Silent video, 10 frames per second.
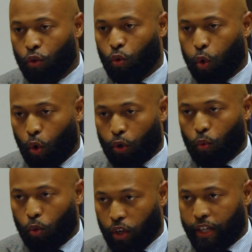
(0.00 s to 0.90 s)

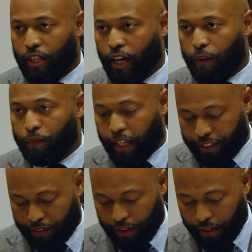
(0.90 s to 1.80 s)
Q1 of
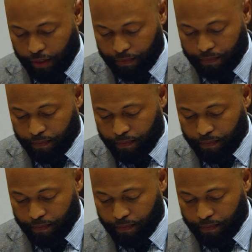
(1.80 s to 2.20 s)
next year.